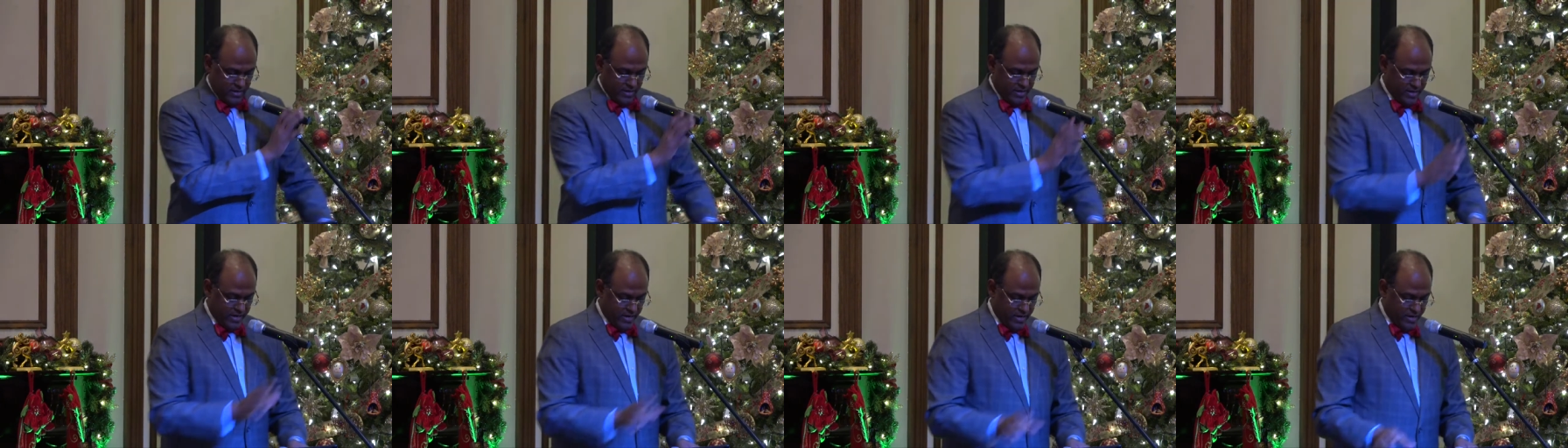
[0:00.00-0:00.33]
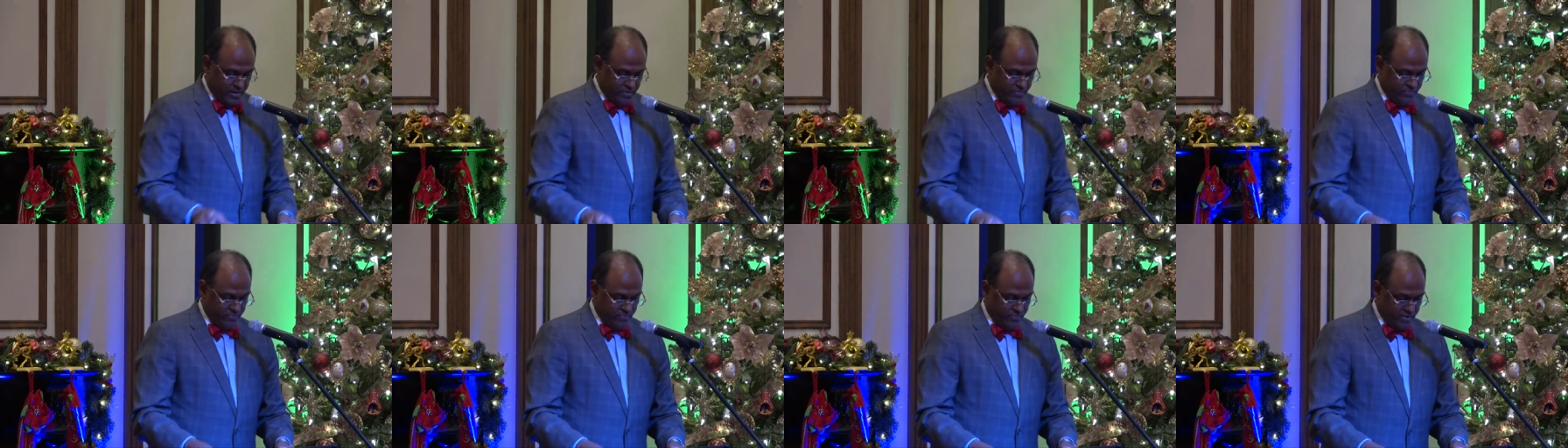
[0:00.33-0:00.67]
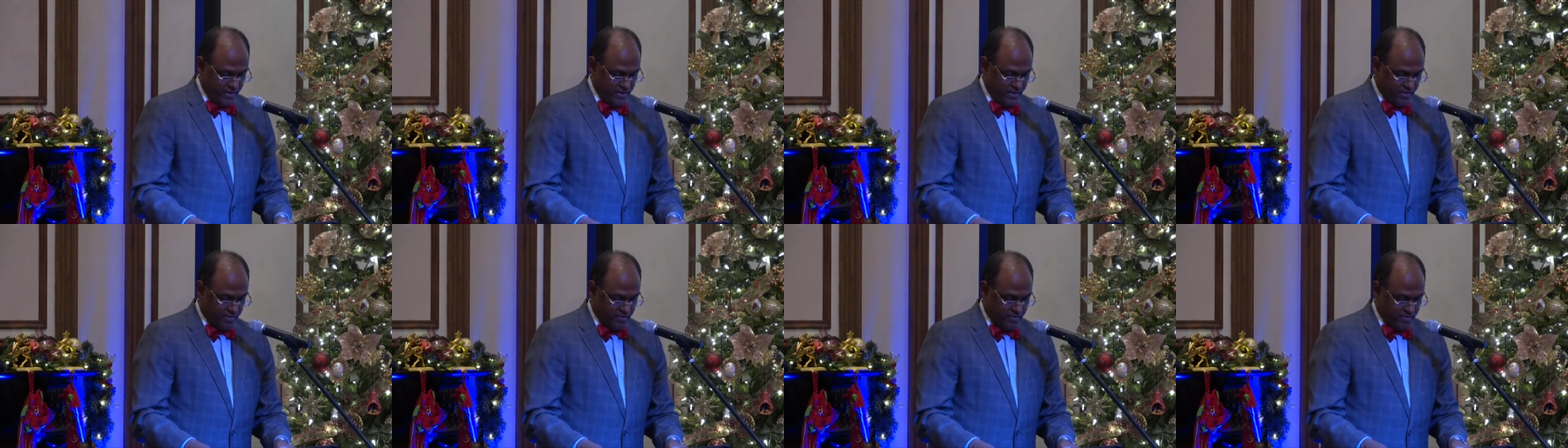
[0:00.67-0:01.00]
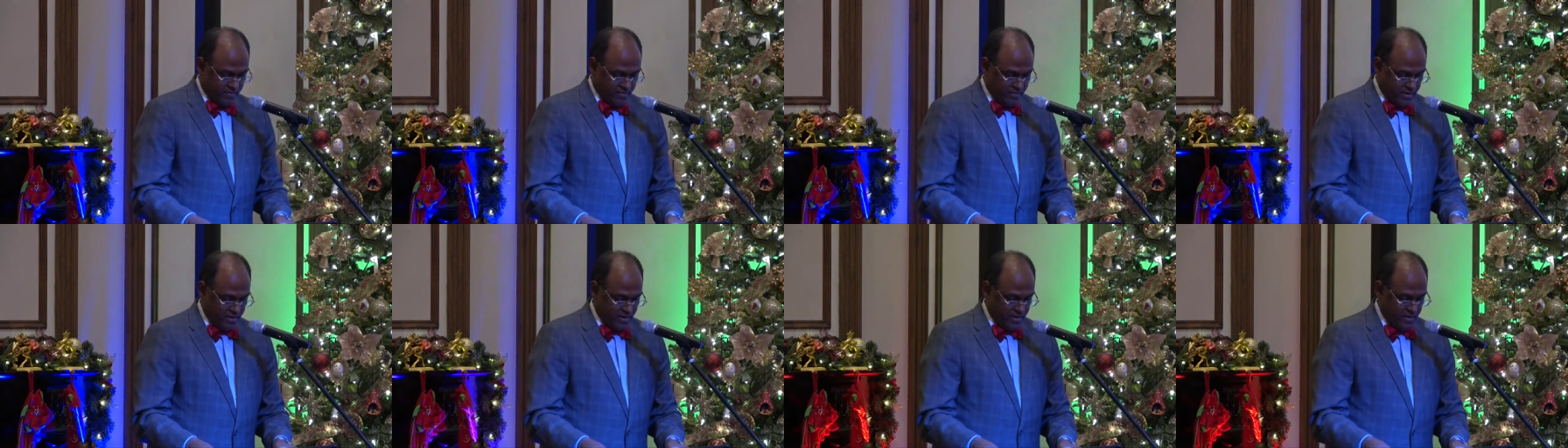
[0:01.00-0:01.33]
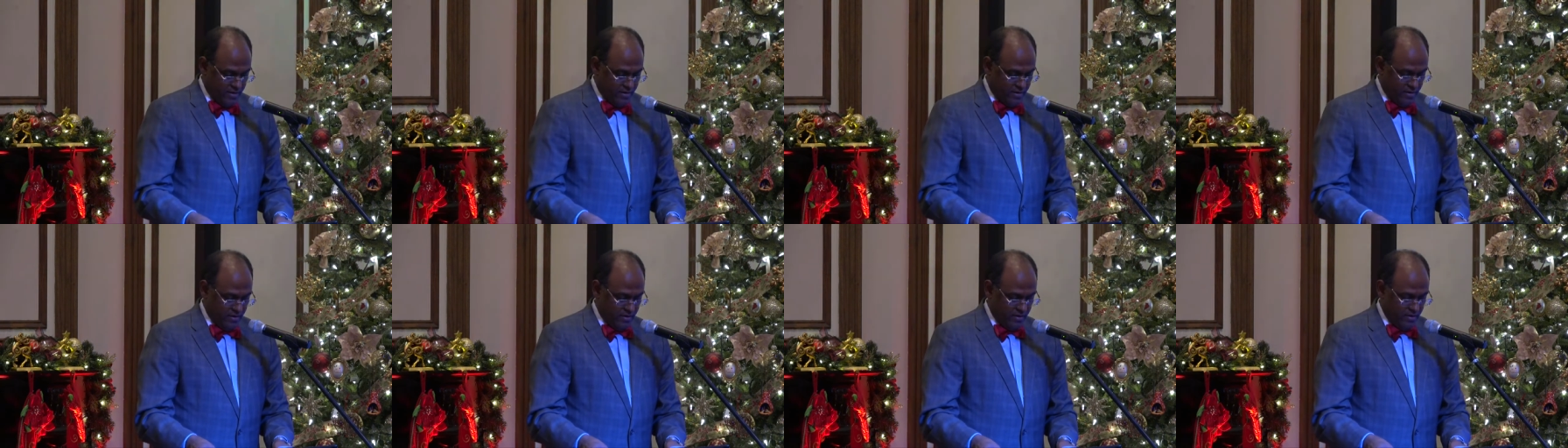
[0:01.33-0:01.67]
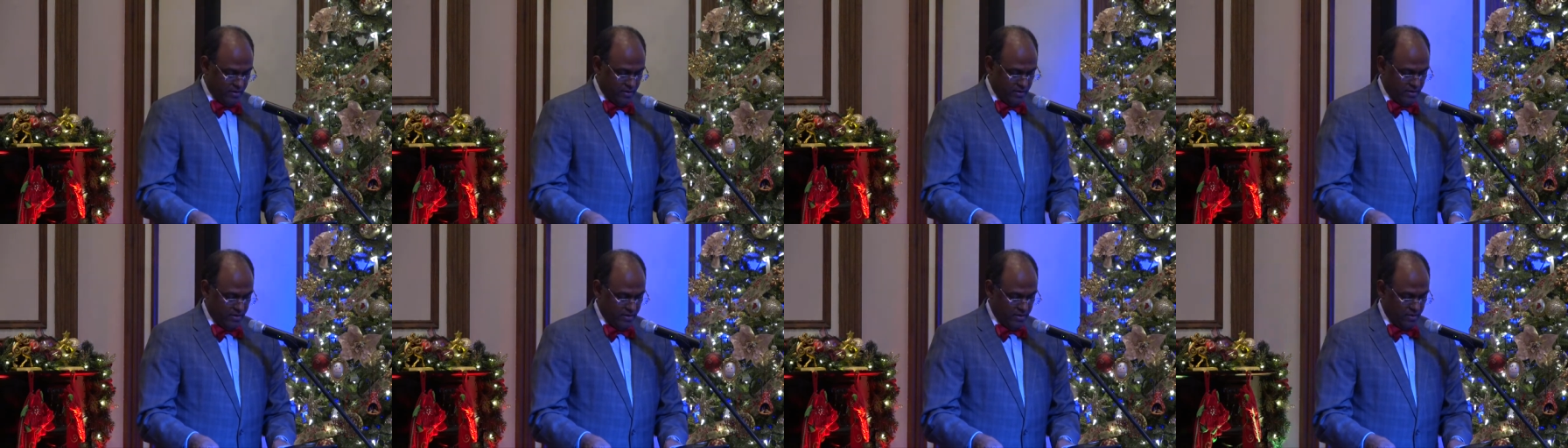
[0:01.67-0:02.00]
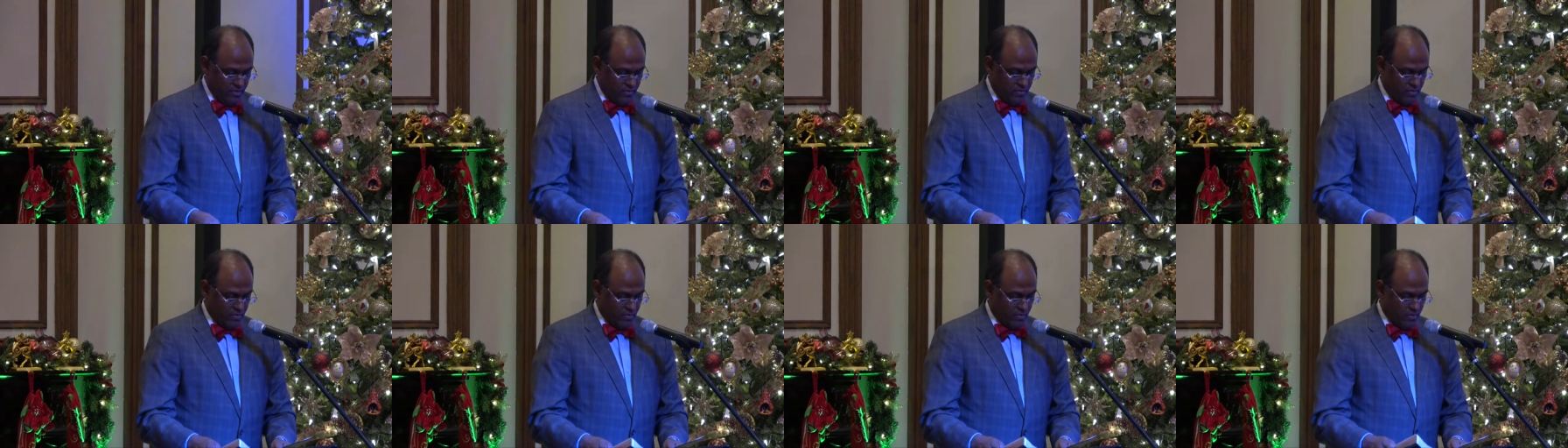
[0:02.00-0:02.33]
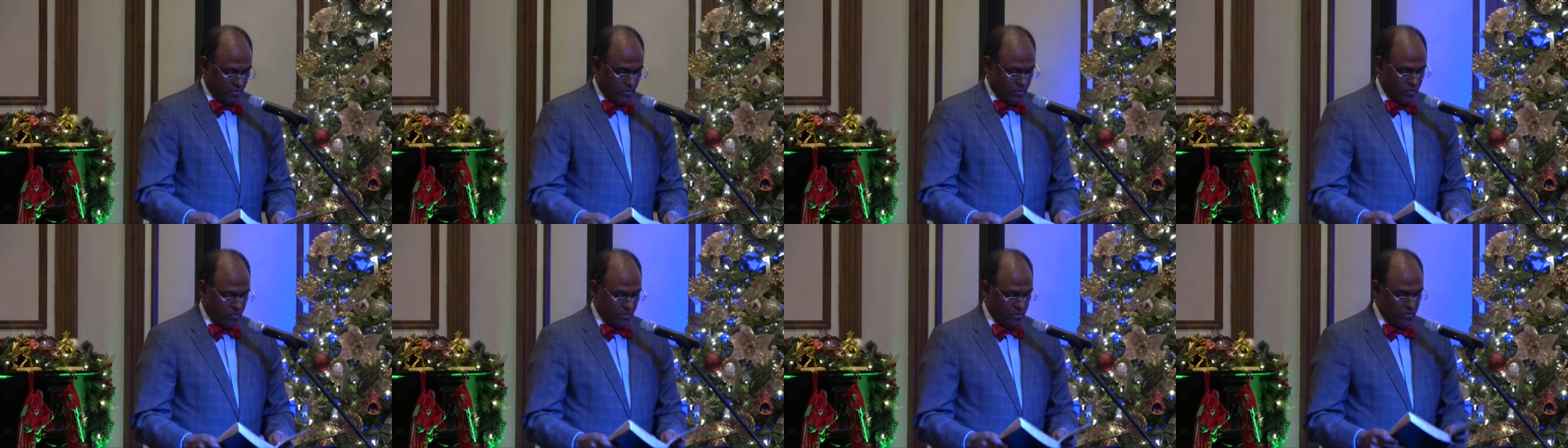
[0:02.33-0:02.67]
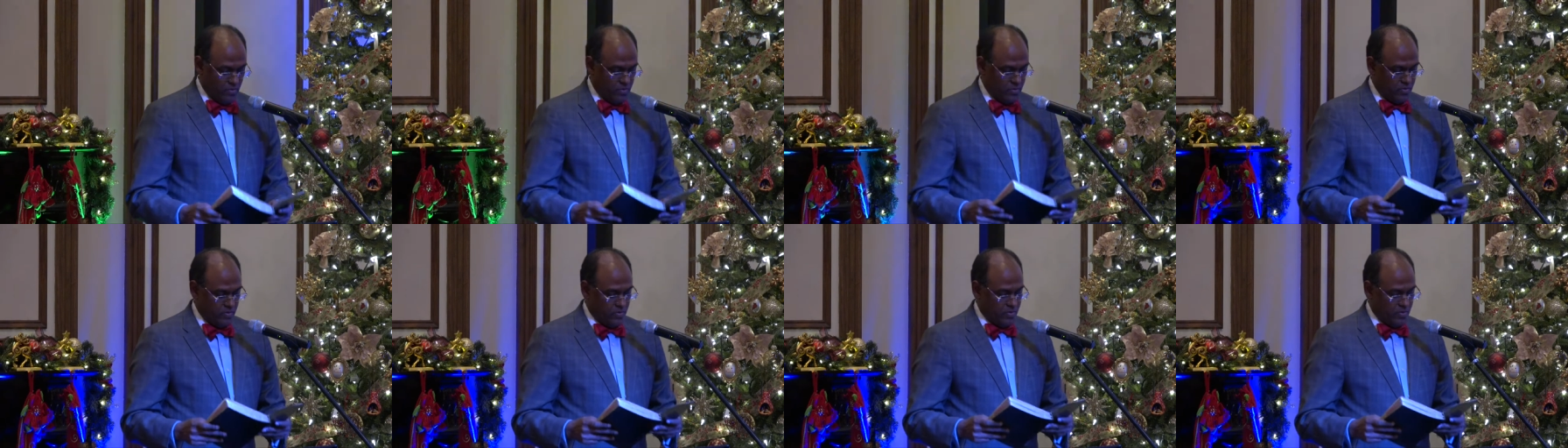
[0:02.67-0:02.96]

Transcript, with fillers: every tree to grow